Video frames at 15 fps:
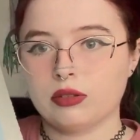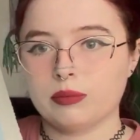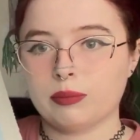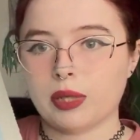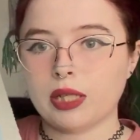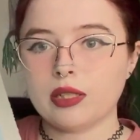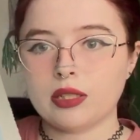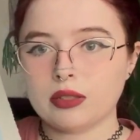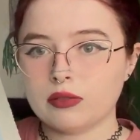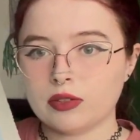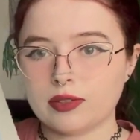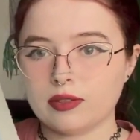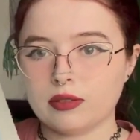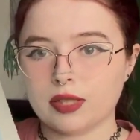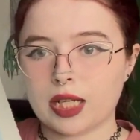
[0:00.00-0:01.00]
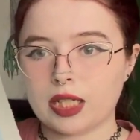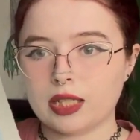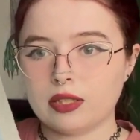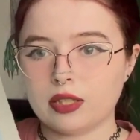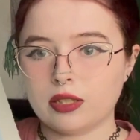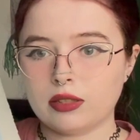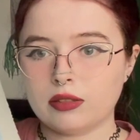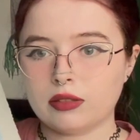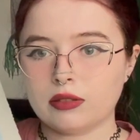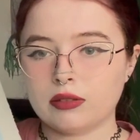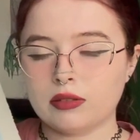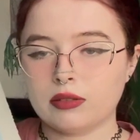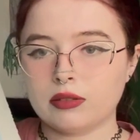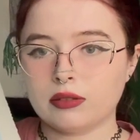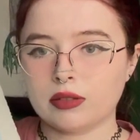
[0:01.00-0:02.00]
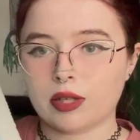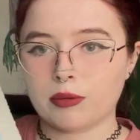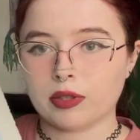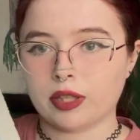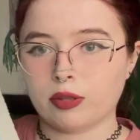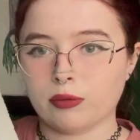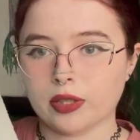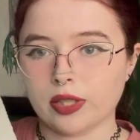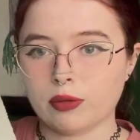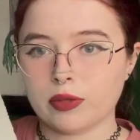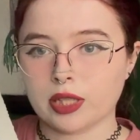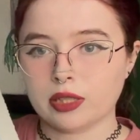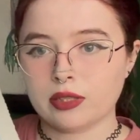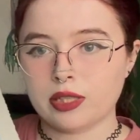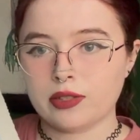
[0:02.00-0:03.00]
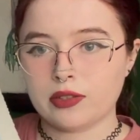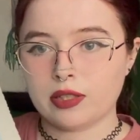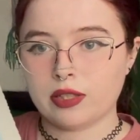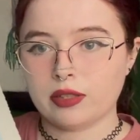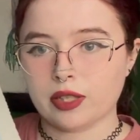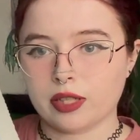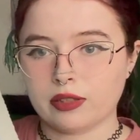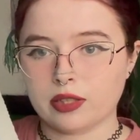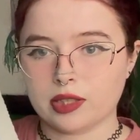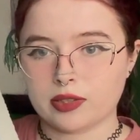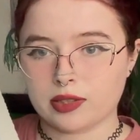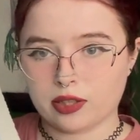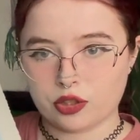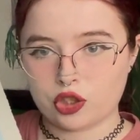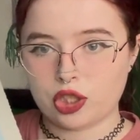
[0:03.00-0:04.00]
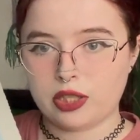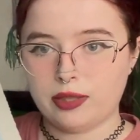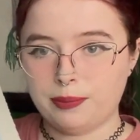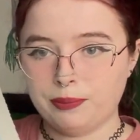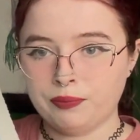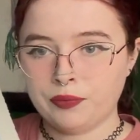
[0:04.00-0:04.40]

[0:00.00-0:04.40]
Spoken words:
paintings that I did that were like really quick and easy, that I did as like a cheat.